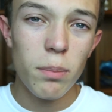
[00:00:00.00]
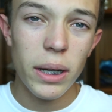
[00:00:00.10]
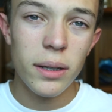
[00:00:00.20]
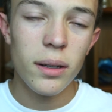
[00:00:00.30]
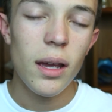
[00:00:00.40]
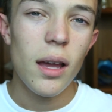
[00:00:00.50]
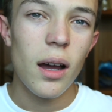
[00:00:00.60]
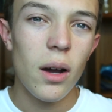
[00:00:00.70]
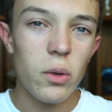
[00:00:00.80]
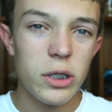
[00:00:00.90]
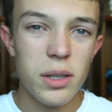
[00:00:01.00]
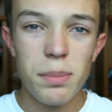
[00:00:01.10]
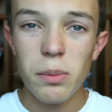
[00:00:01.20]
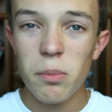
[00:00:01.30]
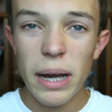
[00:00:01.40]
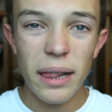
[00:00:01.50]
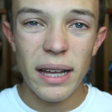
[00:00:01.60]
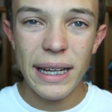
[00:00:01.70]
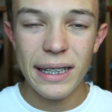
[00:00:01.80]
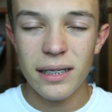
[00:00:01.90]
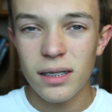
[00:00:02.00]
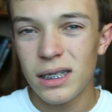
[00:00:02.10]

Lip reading: button, which some people might like.